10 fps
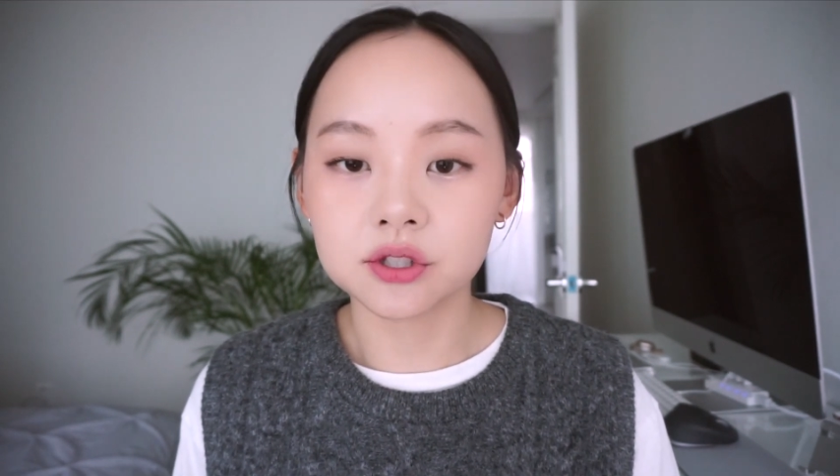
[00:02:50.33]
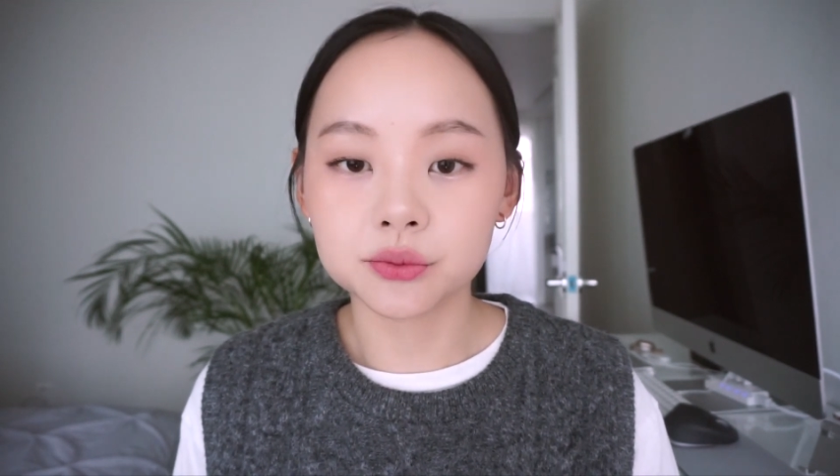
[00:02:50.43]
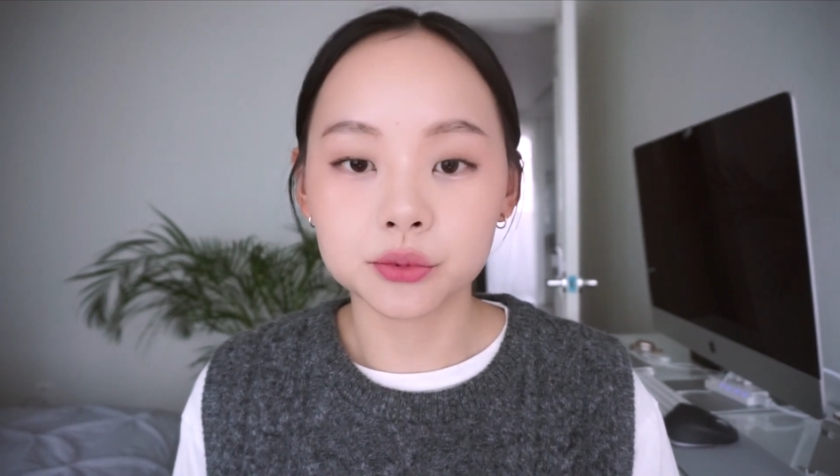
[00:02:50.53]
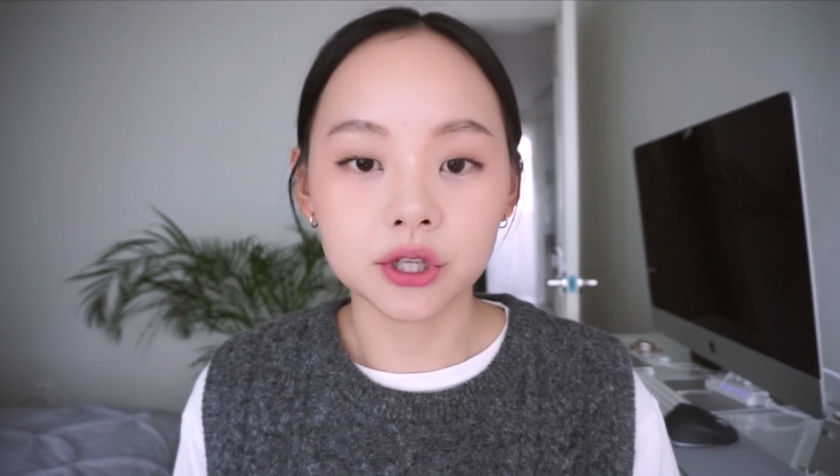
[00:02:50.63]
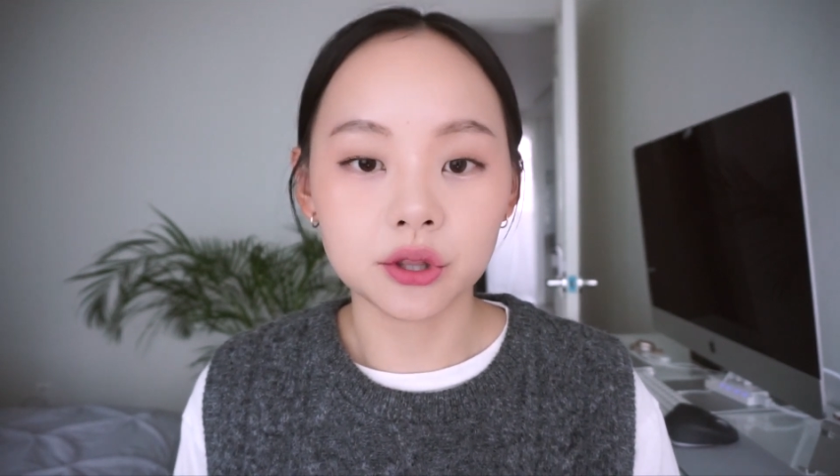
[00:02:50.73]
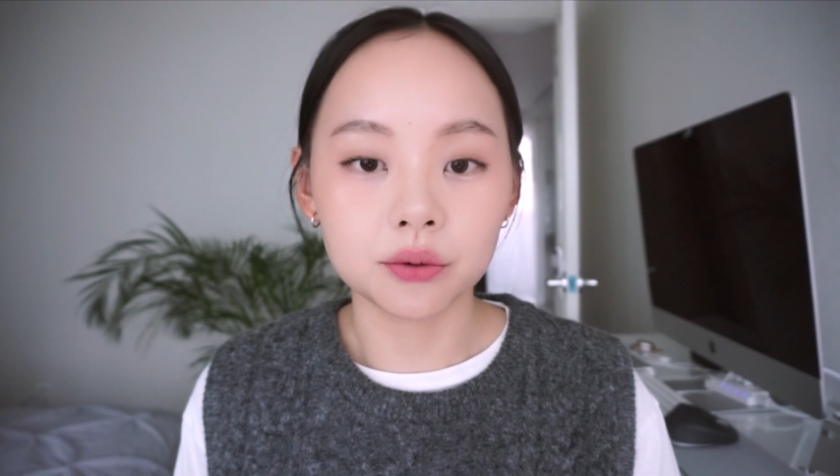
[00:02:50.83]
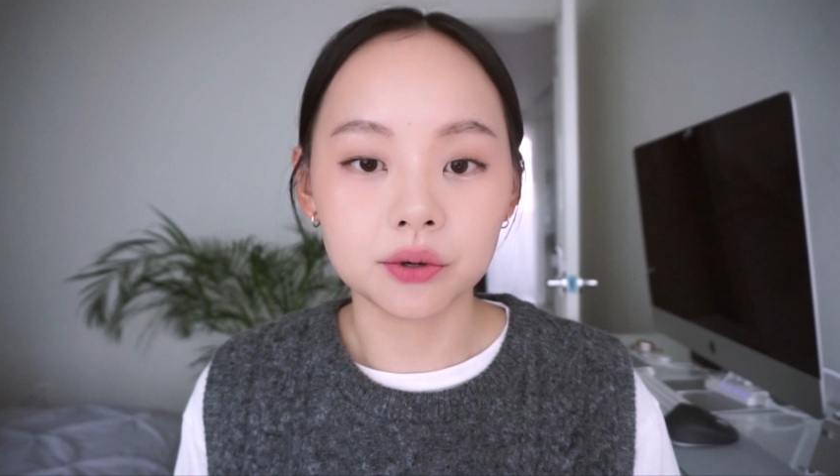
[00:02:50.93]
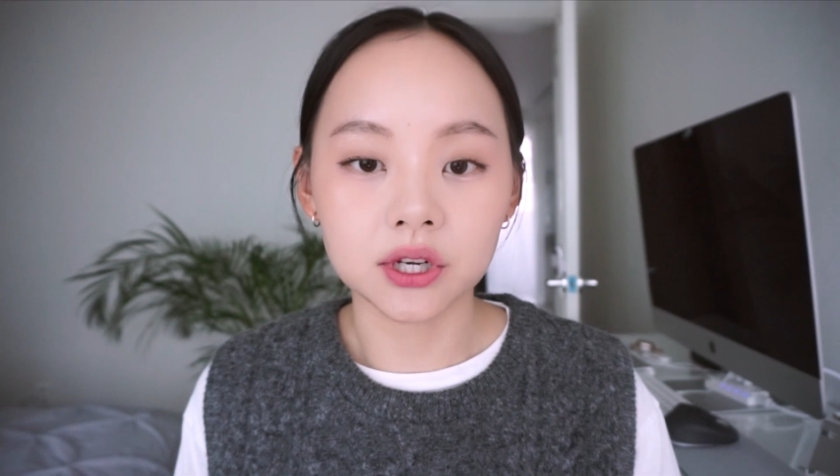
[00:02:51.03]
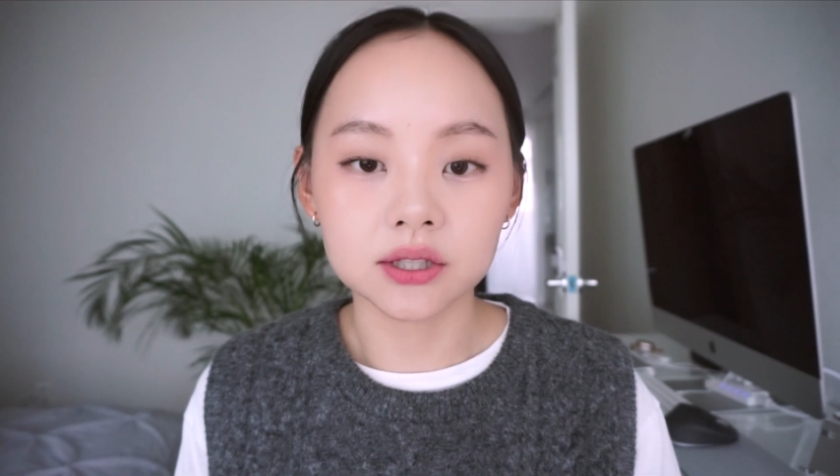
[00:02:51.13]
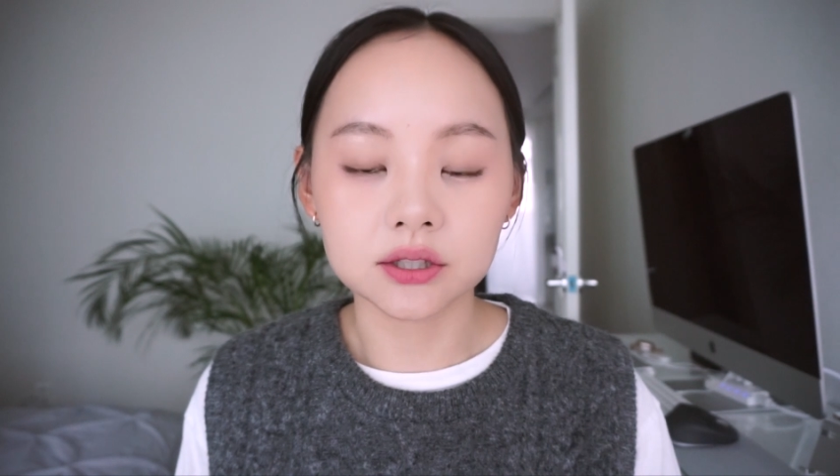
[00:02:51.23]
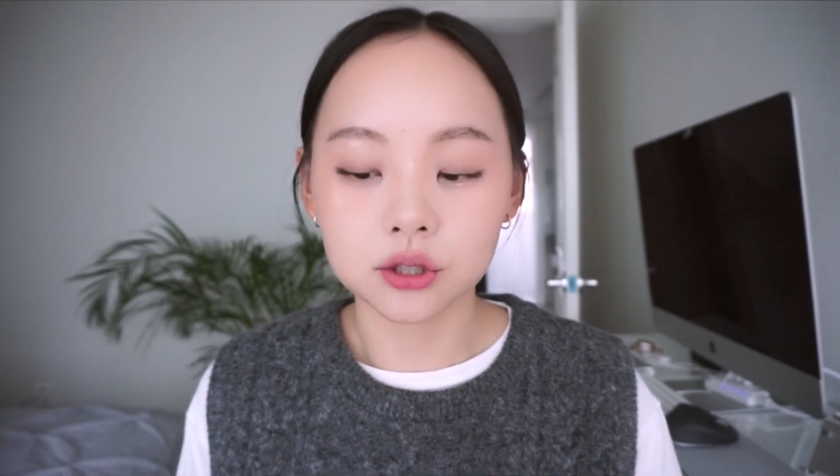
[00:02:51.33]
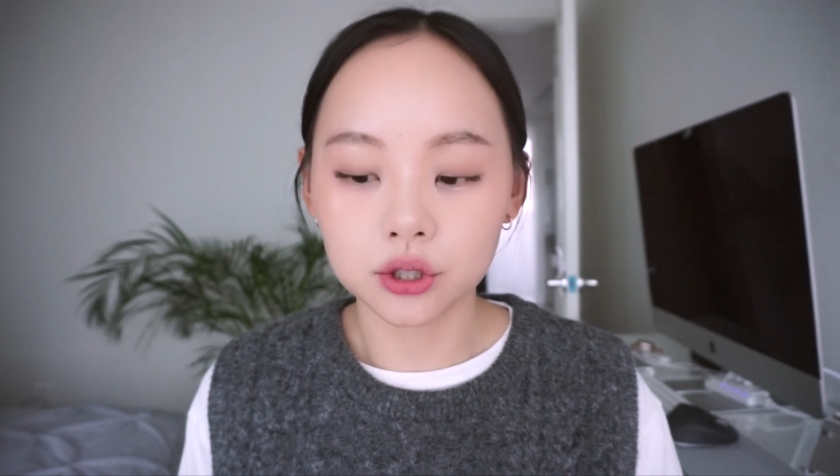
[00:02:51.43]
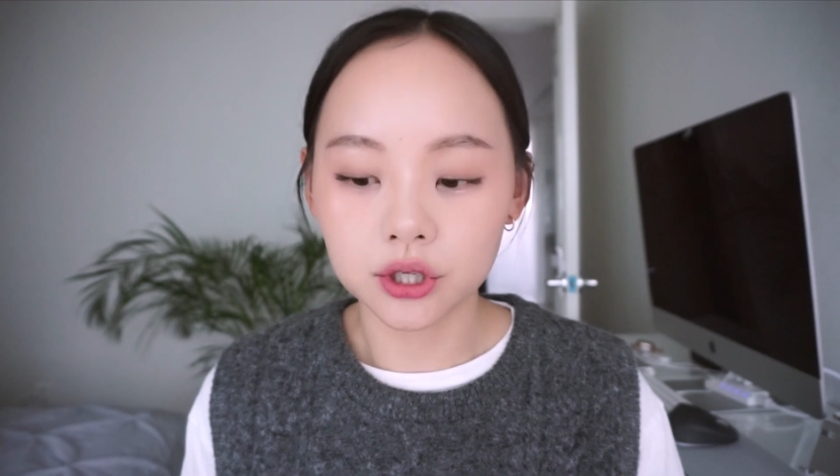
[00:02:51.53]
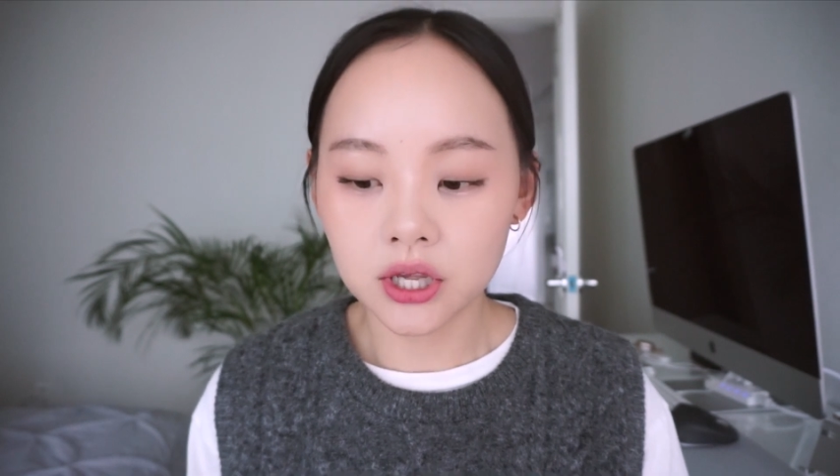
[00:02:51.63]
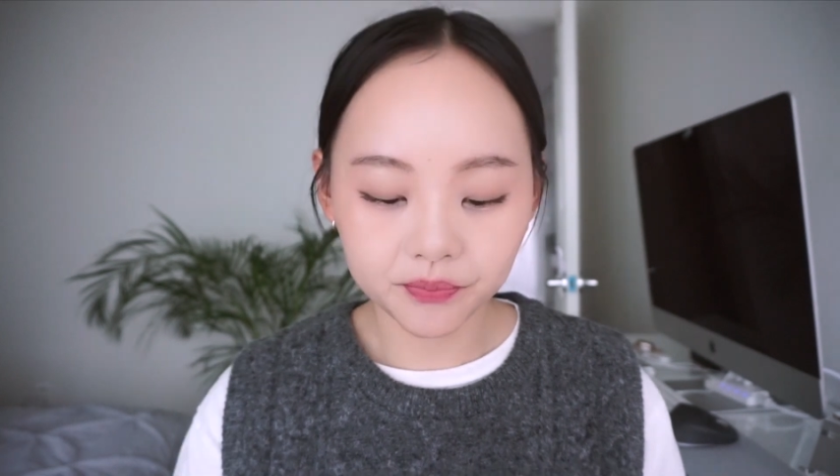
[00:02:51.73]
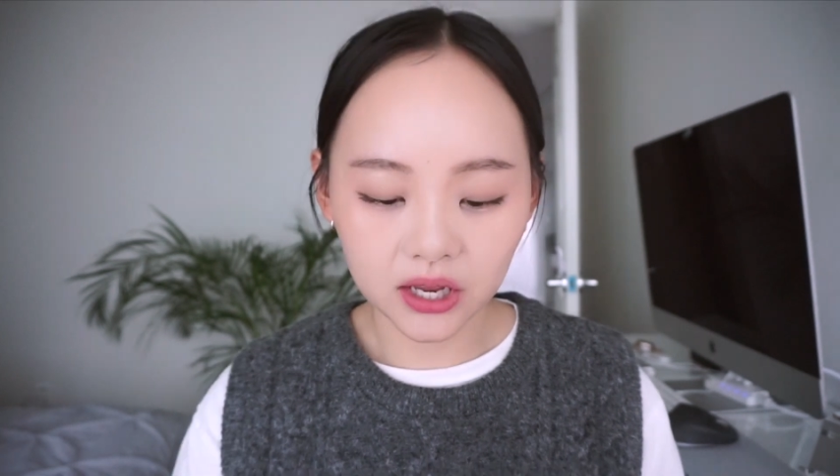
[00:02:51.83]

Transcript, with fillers: looks more like the gradients look.